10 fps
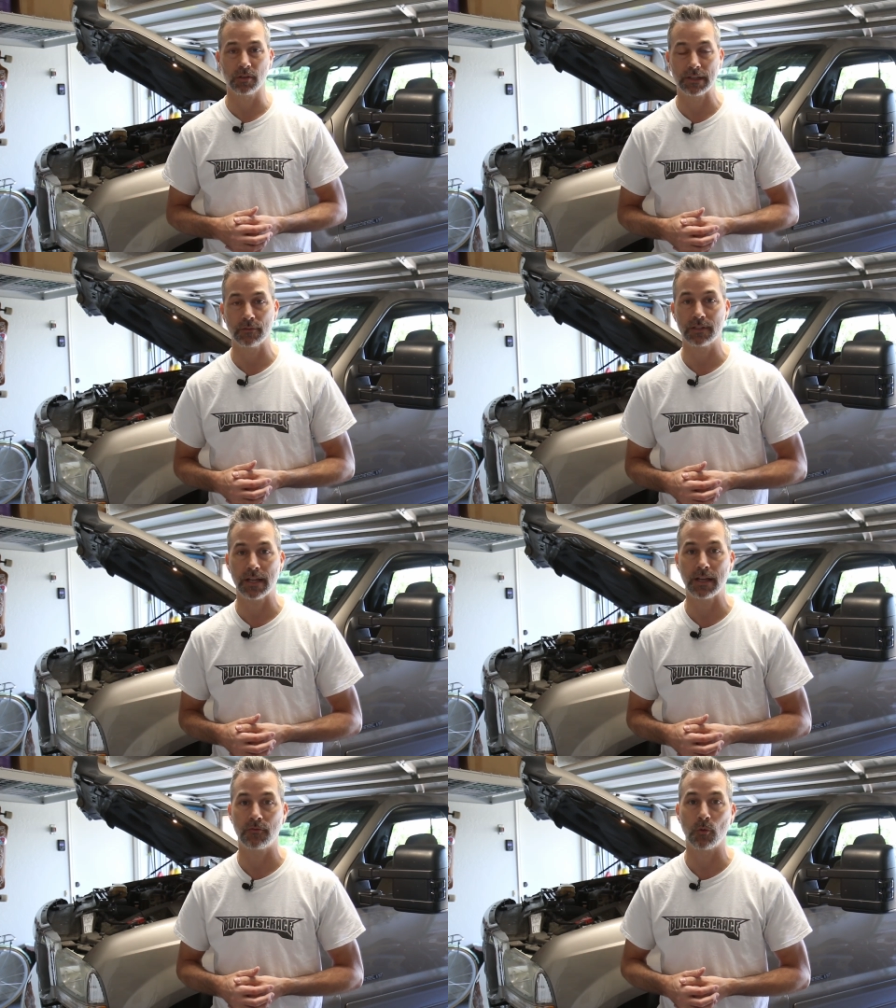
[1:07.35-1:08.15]
give or
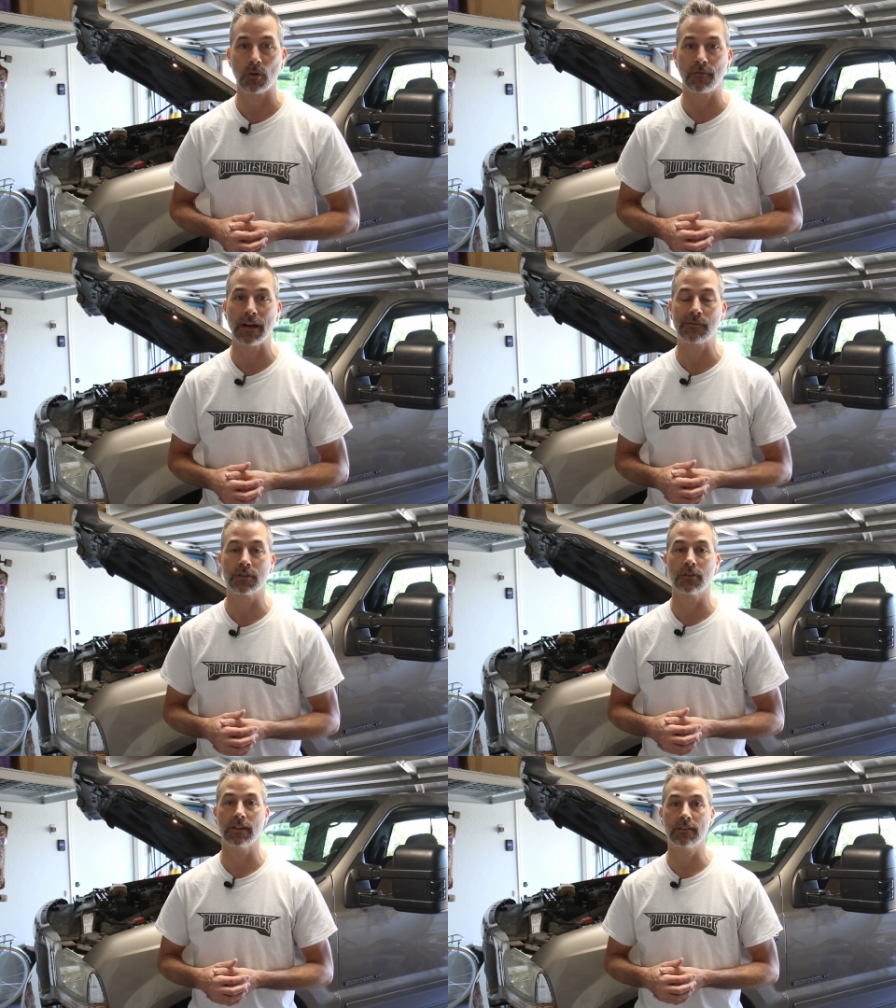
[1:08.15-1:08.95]
take 4 or 5
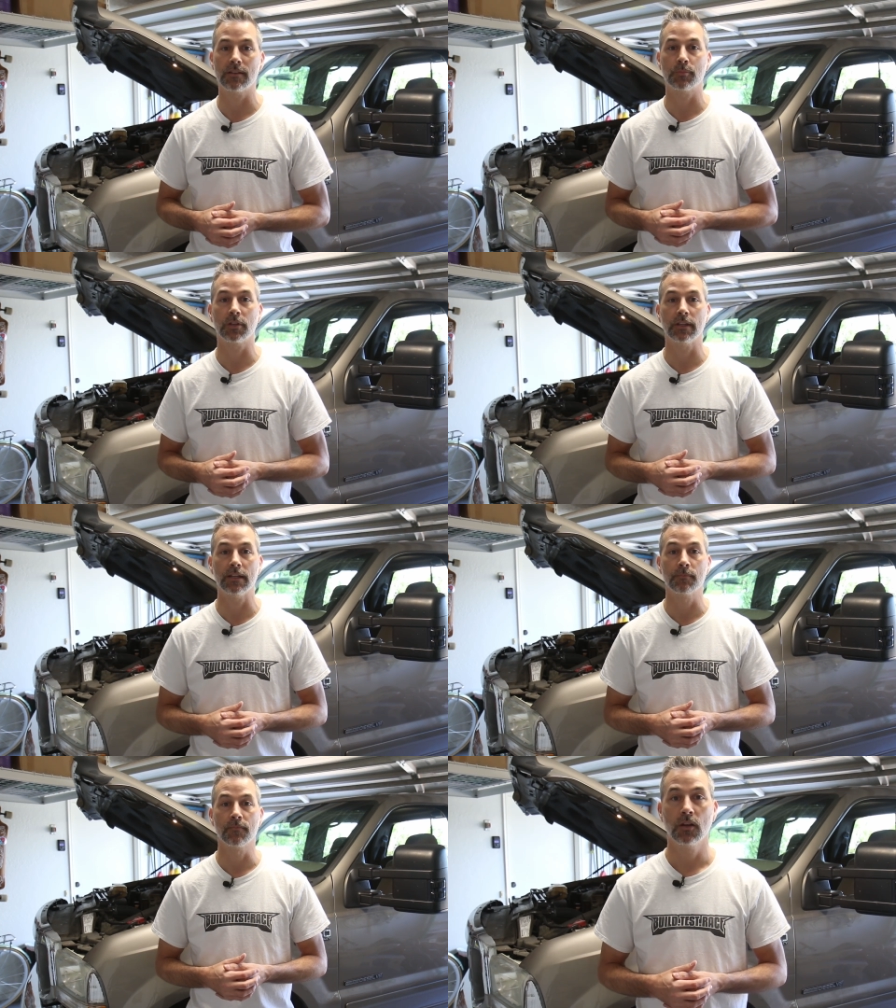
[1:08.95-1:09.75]
degrees typically.